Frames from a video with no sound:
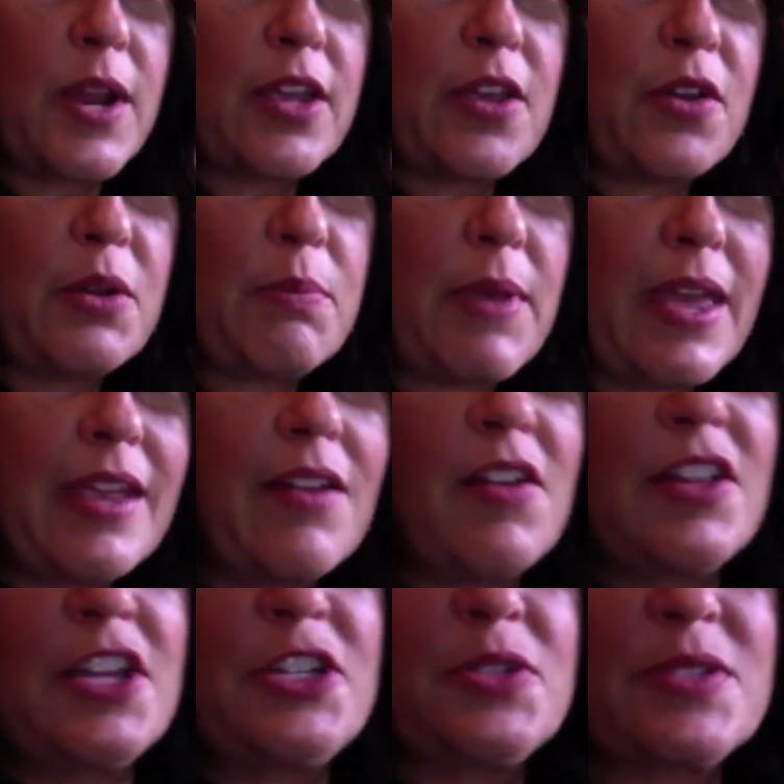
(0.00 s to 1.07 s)
when I go to paint,
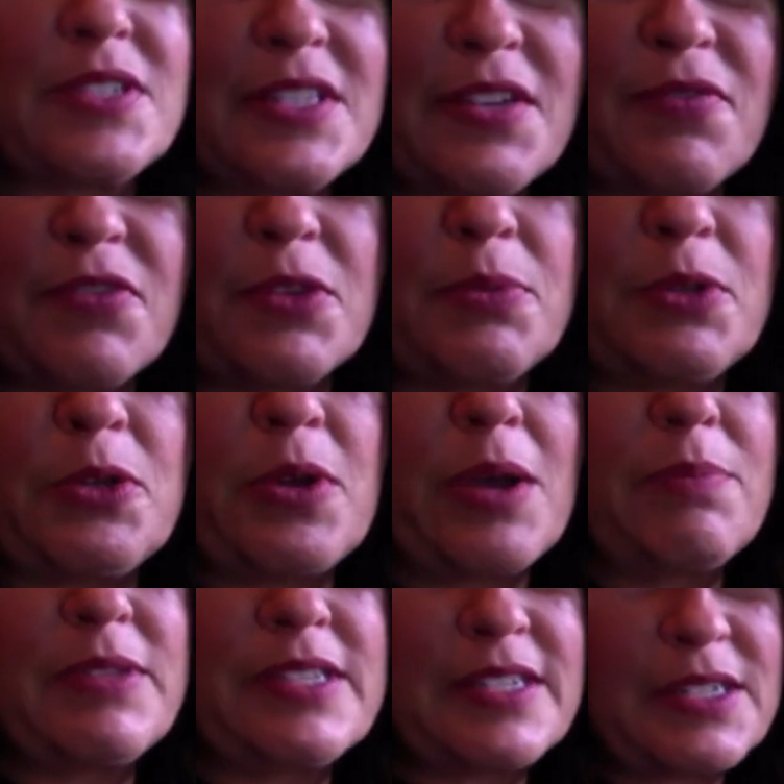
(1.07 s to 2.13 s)
all I do is lift the blue
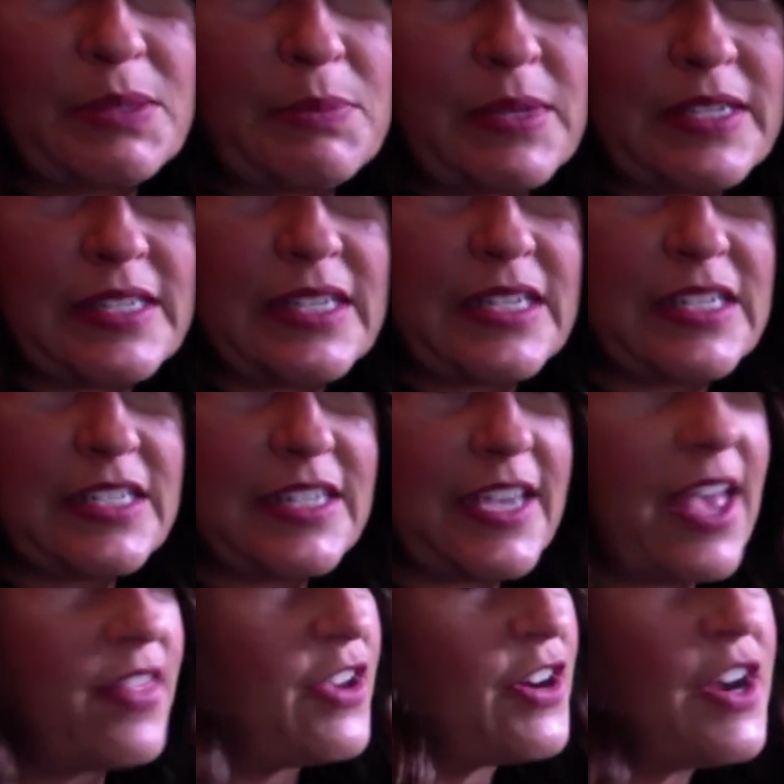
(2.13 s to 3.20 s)
up instead of mixing it
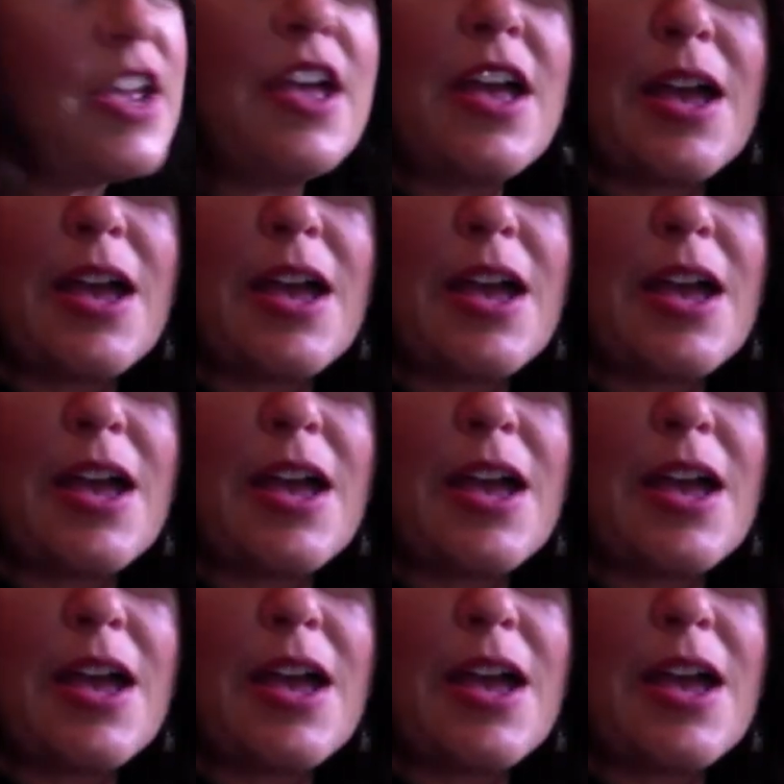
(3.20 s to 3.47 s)
together.